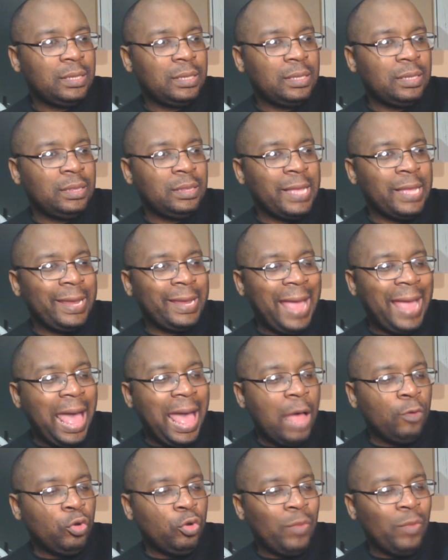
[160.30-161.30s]
like,
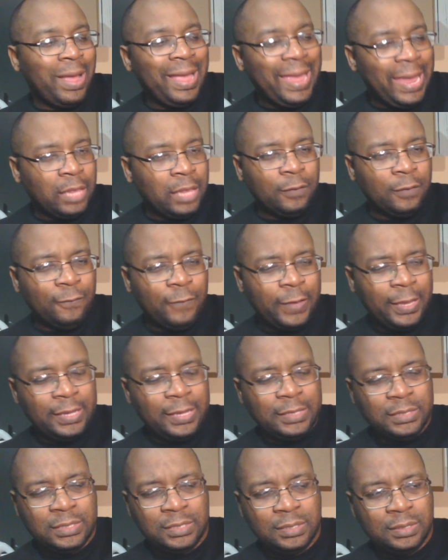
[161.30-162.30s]
how do I
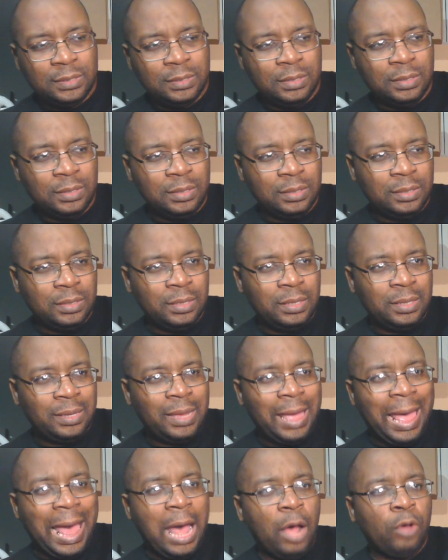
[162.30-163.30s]
elevate?
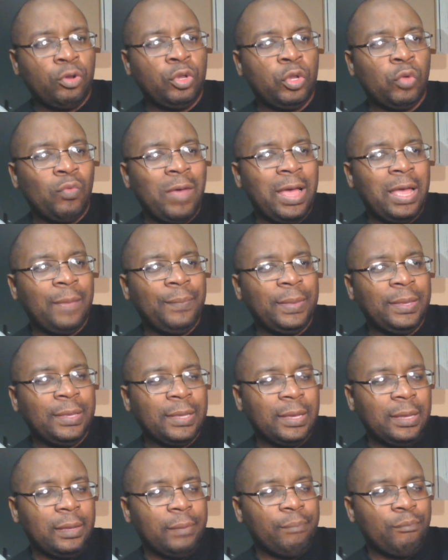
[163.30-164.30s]
How do I
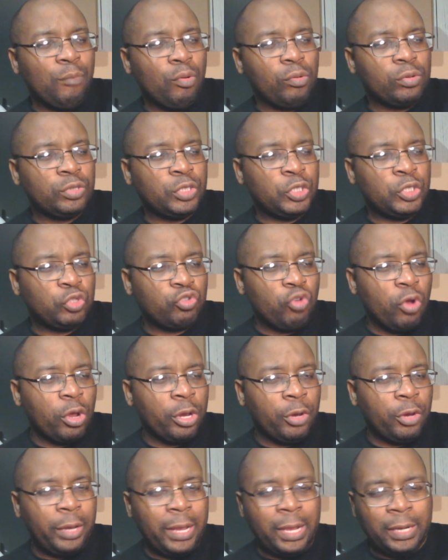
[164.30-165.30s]
become more
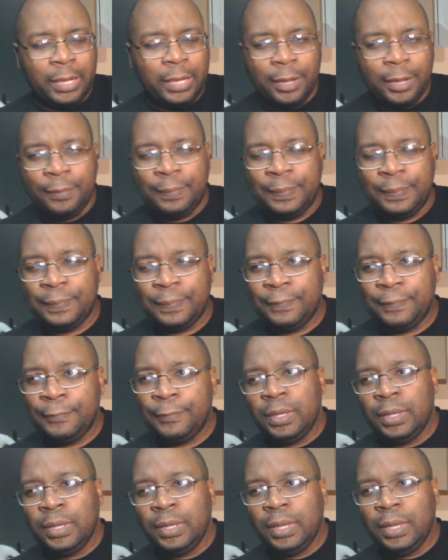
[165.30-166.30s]
stronger in Him?
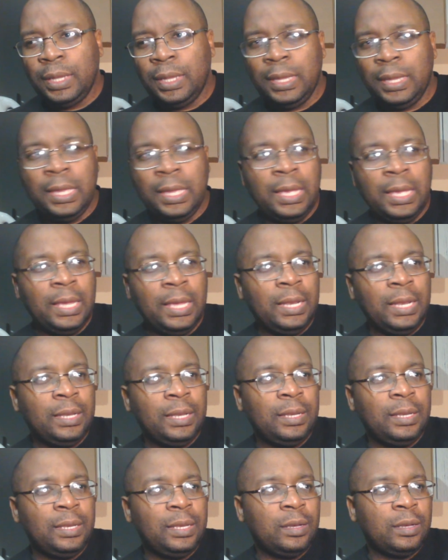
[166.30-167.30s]

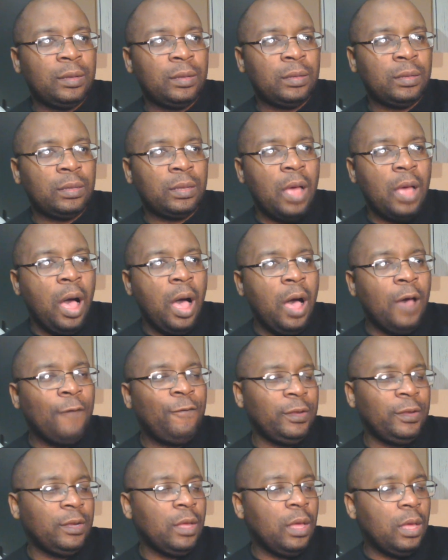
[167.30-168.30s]
And off
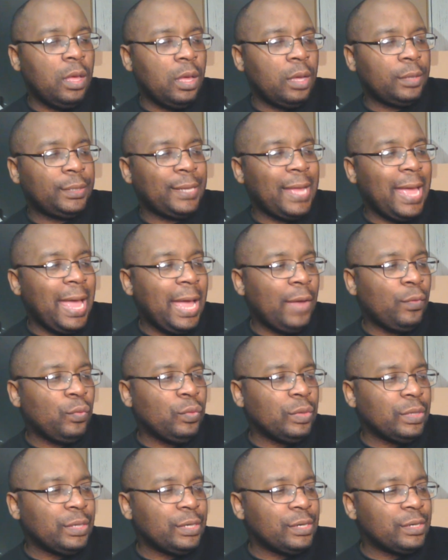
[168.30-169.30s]
and on, I
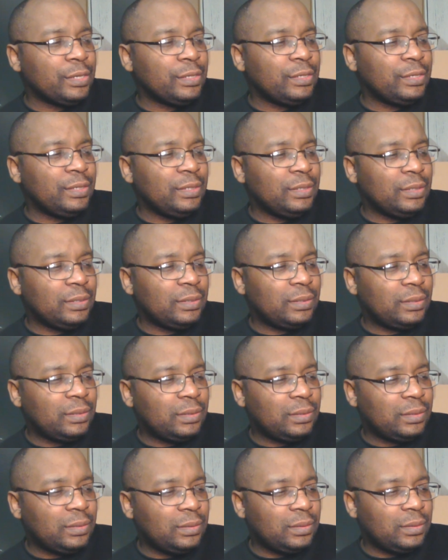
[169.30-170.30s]
would
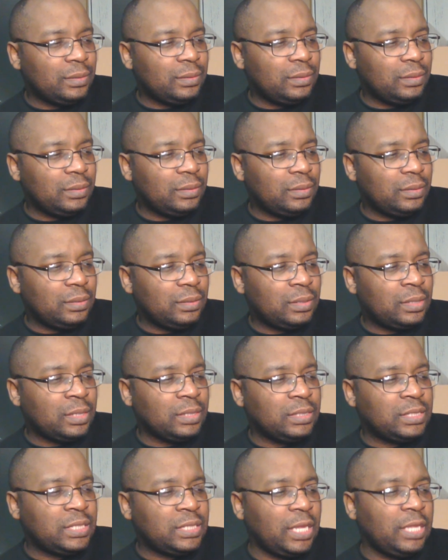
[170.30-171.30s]

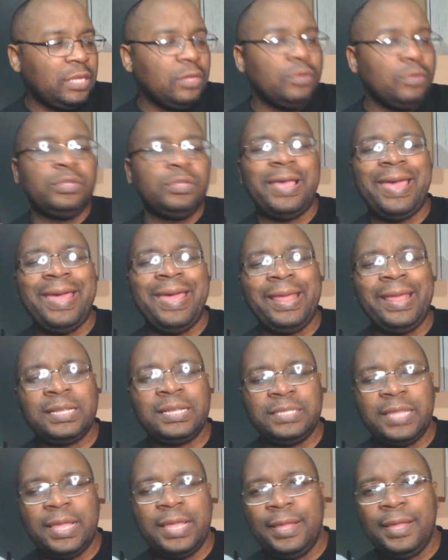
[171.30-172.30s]
continue to
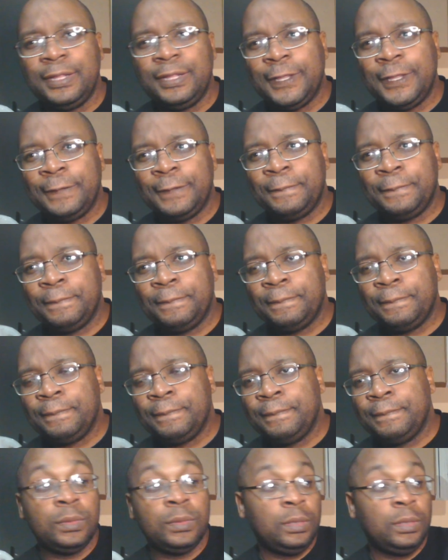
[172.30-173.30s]
ask that
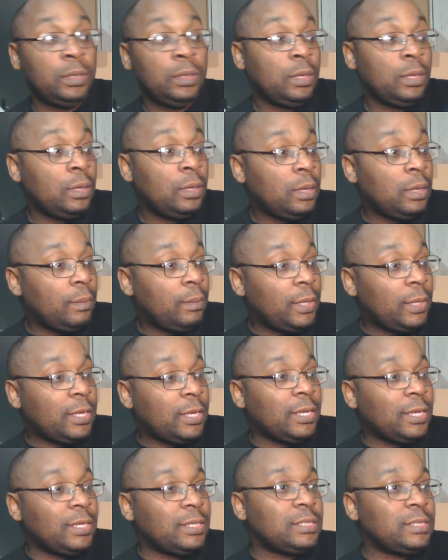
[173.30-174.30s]

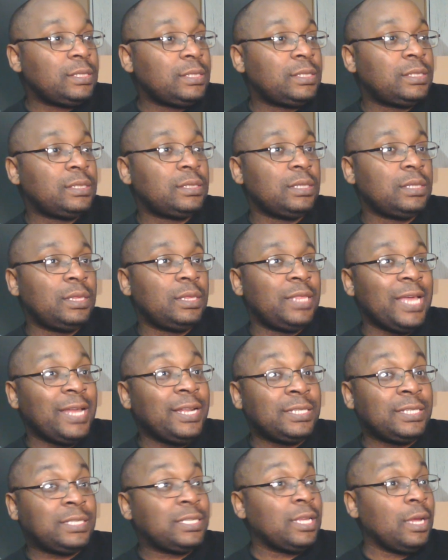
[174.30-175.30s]
because that
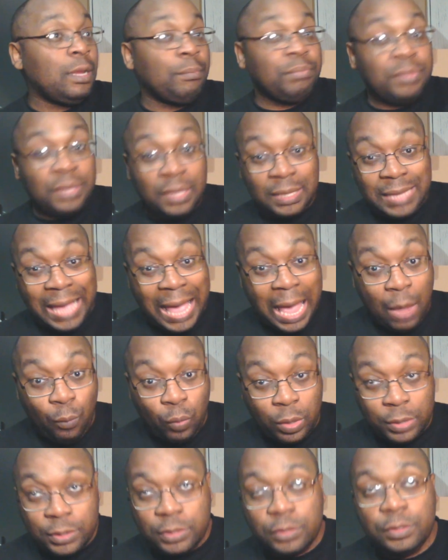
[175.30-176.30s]
is something I
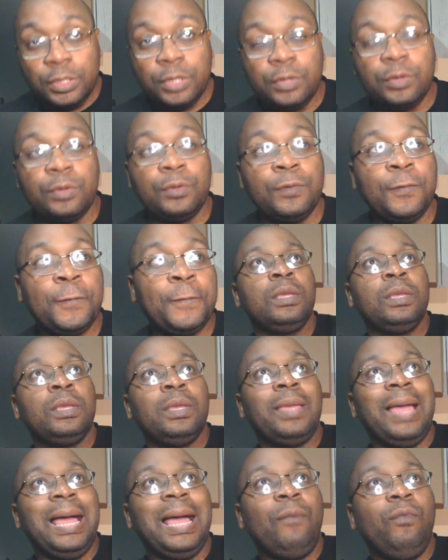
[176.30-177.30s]
want to do.
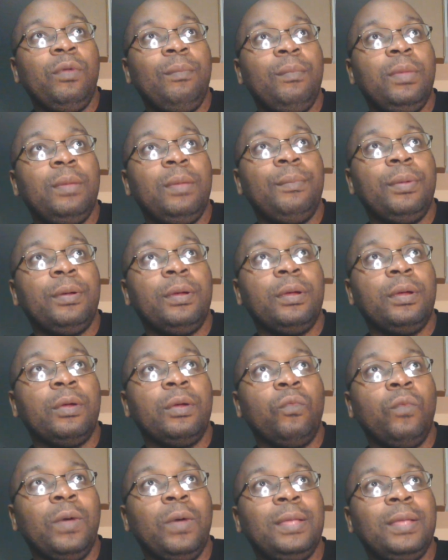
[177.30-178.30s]
I remember
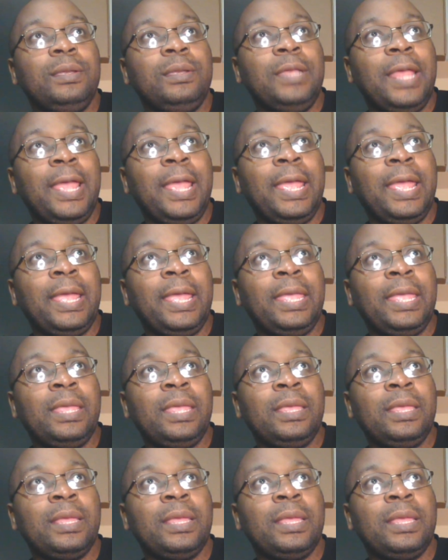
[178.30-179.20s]
one day